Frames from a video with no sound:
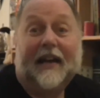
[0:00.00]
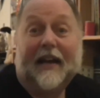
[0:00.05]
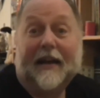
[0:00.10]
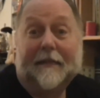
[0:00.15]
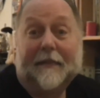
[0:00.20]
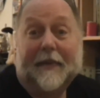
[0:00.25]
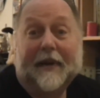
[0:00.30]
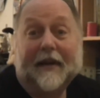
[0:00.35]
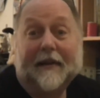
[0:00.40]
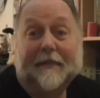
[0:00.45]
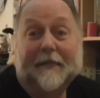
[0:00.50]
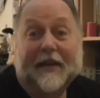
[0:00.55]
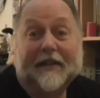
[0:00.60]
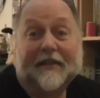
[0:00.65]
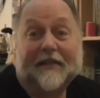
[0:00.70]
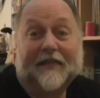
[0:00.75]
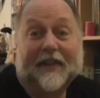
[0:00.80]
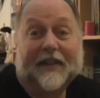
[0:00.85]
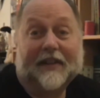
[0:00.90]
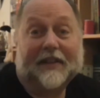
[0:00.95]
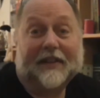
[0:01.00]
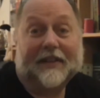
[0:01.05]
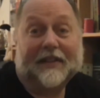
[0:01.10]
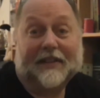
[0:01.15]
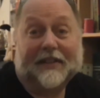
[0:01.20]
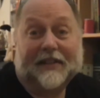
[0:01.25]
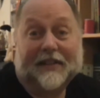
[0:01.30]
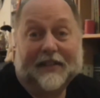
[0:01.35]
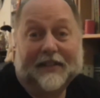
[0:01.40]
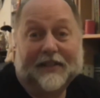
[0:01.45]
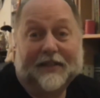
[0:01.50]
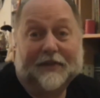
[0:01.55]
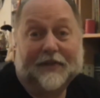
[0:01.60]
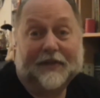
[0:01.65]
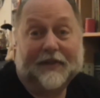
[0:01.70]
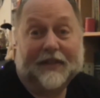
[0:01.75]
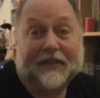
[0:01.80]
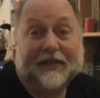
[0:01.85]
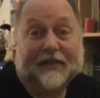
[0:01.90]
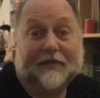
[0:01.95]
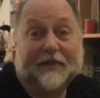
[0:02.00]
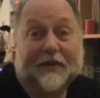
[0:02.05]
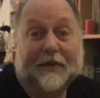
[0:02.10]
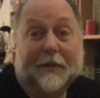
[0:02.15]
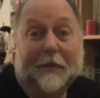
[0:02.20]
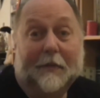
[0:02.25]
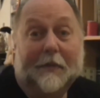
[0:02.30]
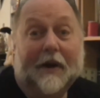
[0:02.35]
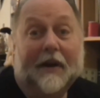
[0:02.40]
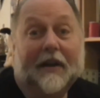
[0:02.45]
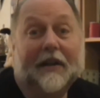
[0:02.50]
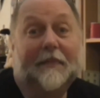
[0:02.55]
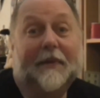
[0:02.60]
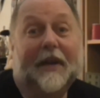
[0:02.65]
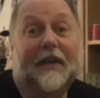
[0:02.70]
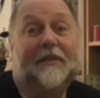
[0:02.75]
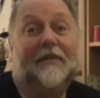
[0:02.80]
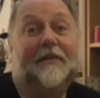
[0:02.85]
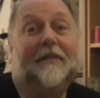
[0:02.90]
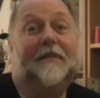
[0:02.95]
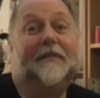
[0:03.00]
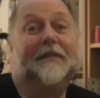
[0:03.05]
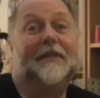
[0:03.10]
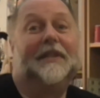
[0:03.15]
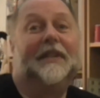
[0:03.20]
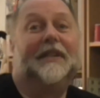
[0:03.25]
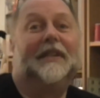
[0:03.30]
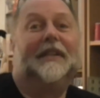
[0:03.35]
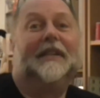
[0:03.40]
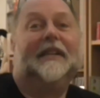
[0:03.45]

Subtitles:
about the fact that she was extremely worried about not